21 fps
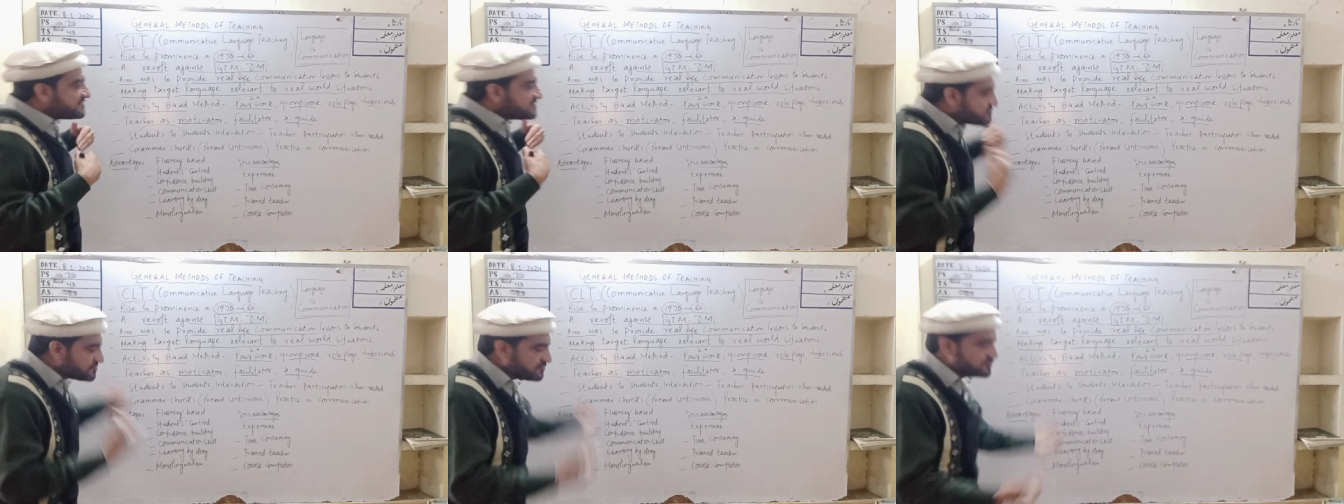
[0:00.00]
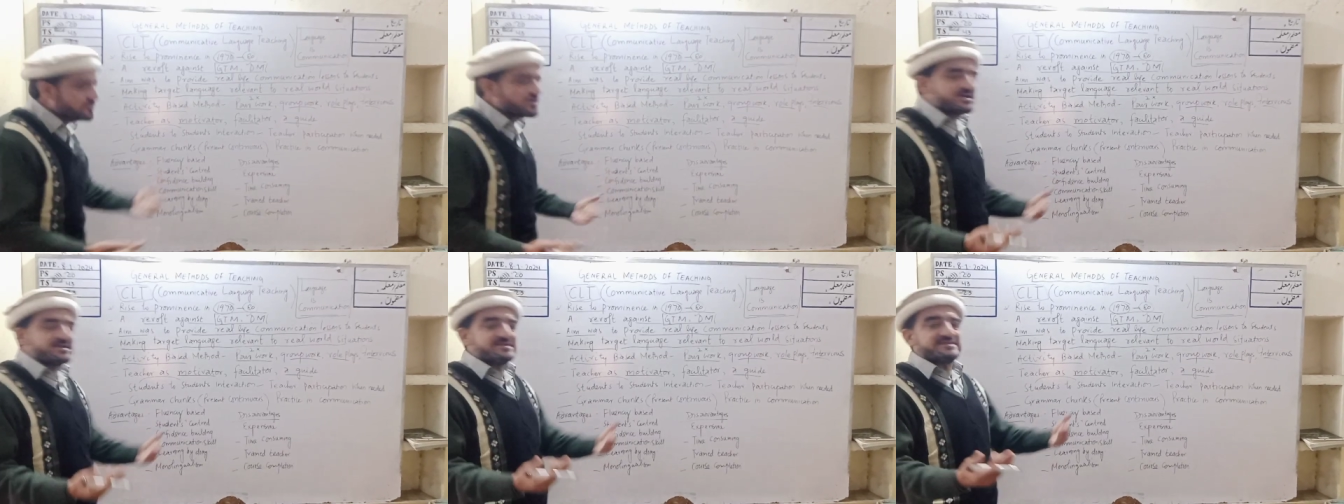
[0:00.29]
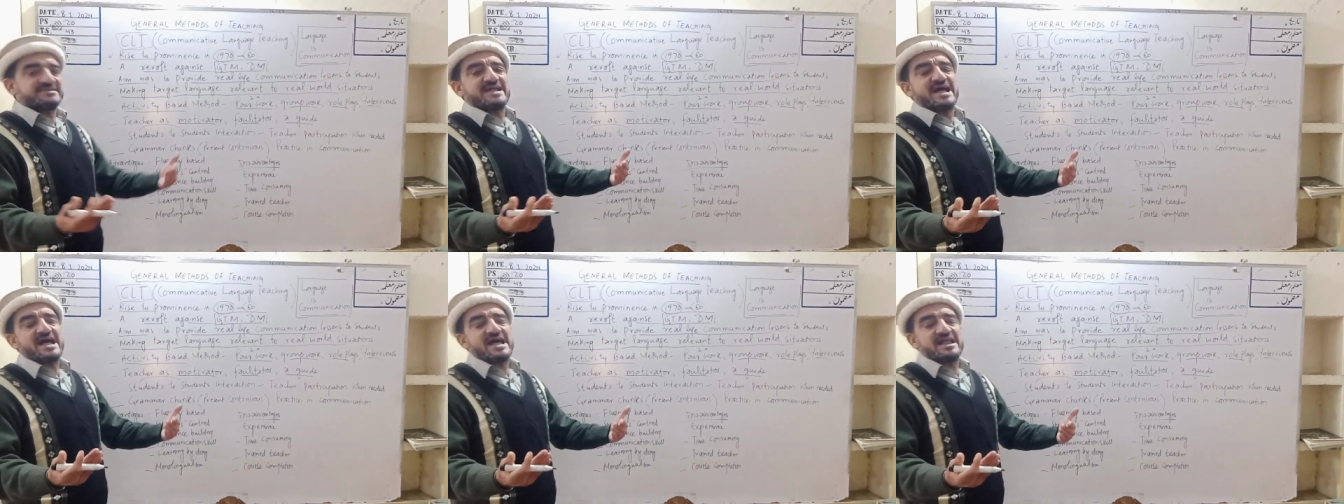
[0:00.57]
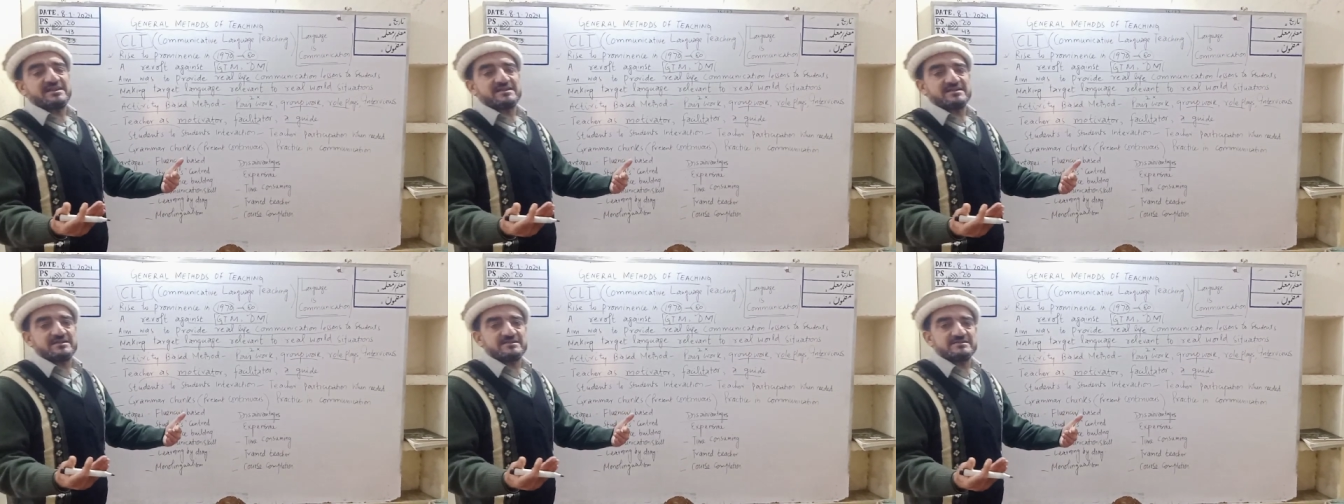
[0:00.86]
students
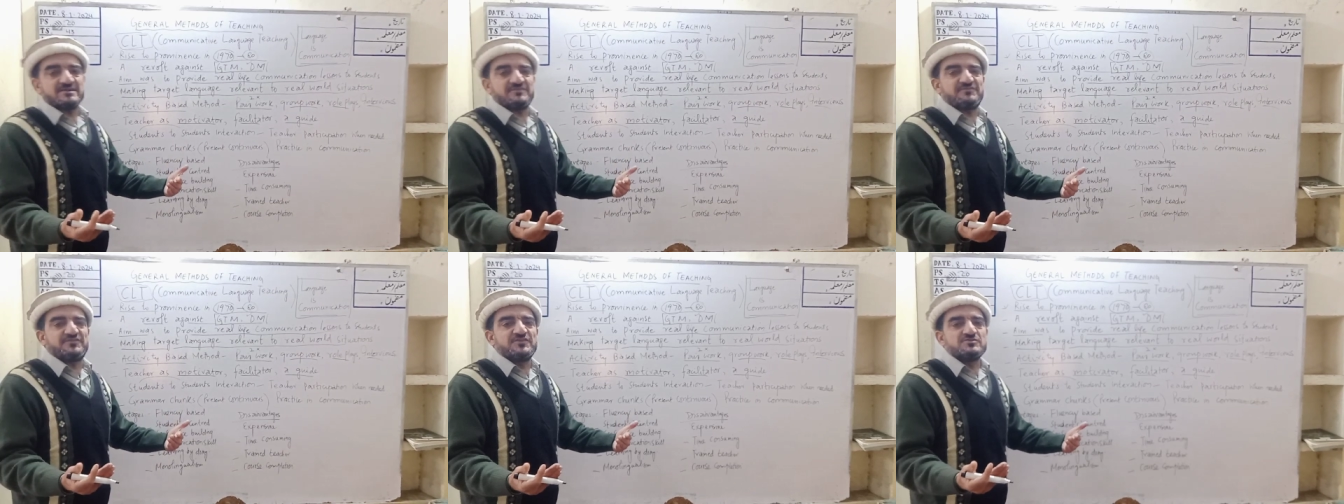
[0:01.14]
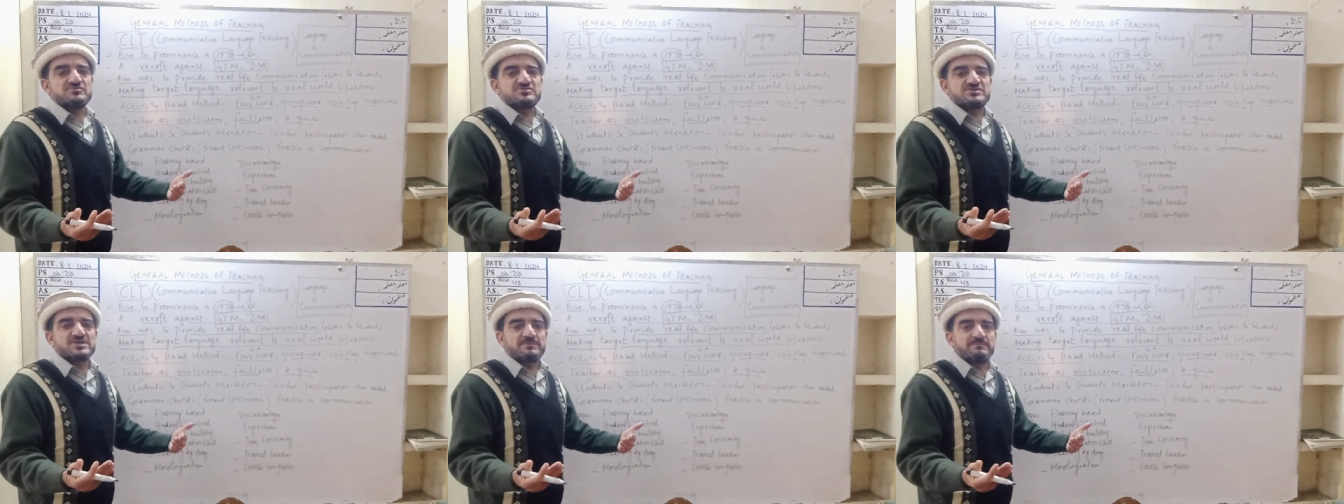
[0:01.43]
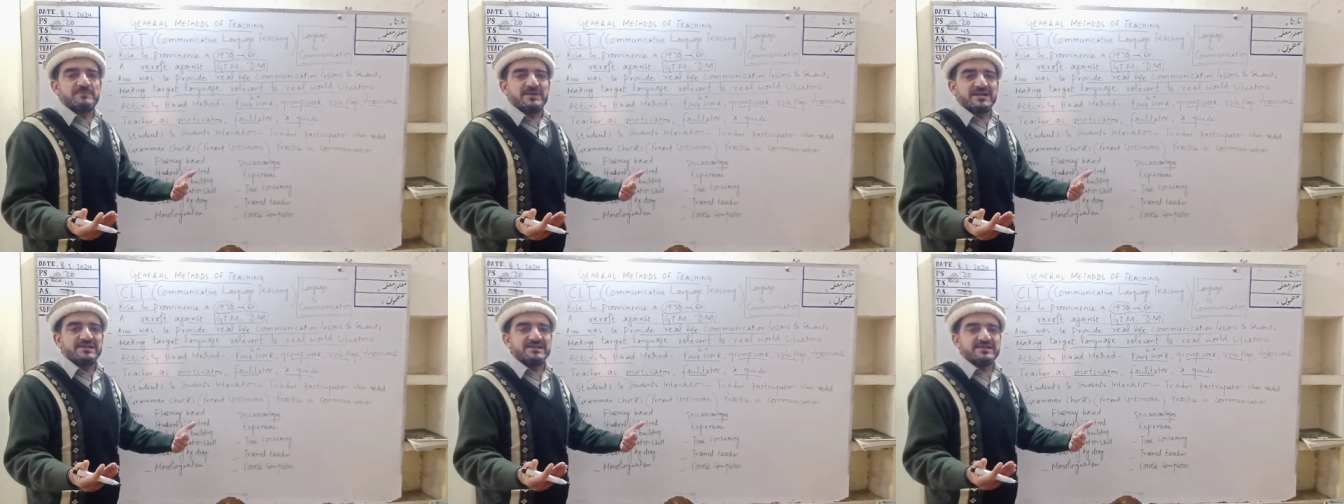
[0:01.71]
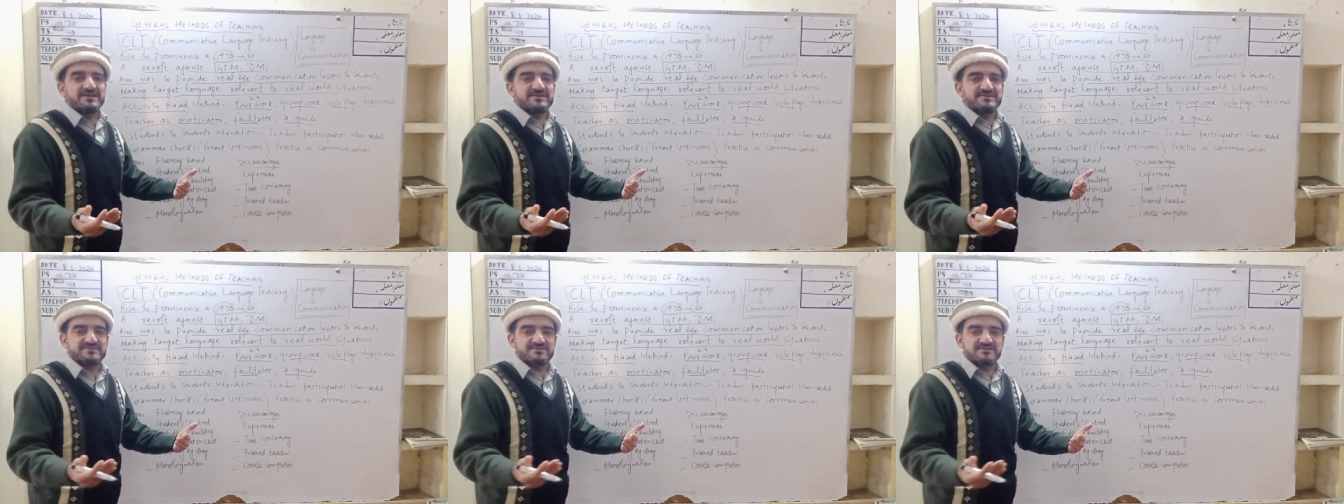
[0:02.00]
are the future
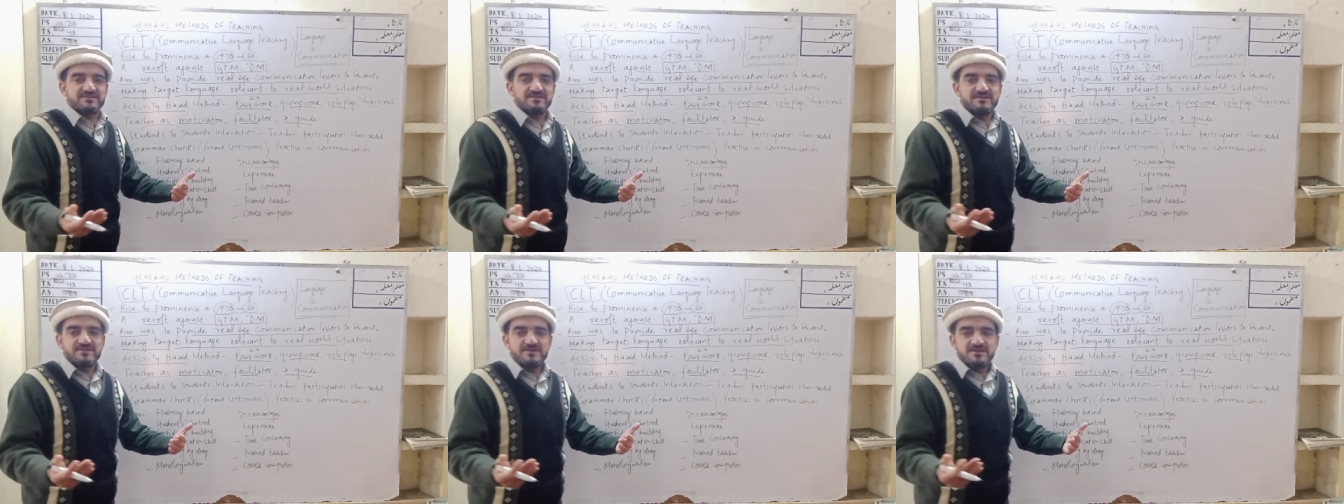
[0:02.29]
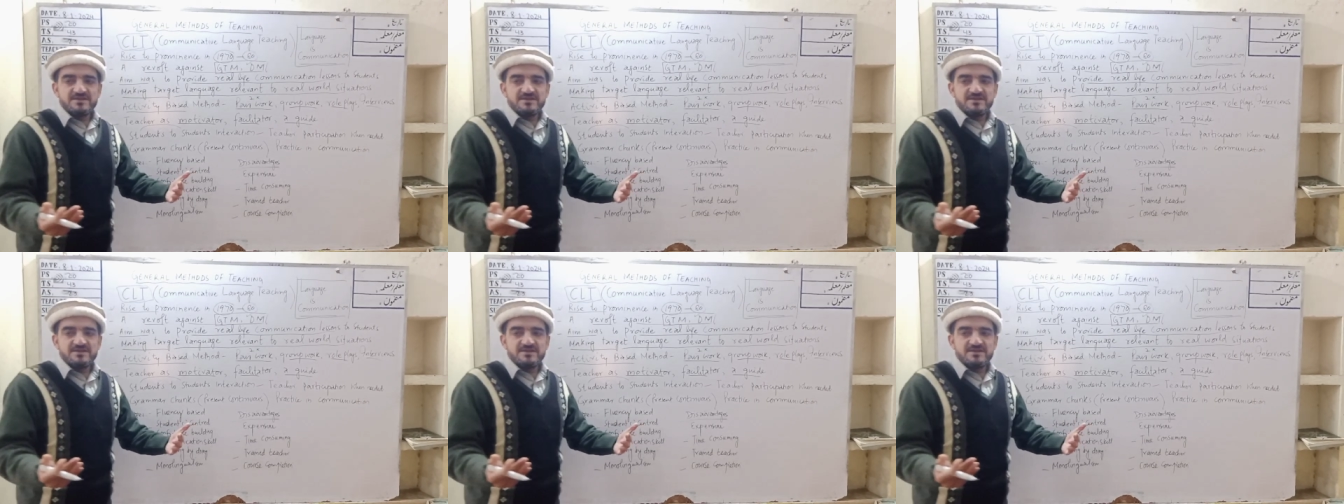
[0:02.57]
builders.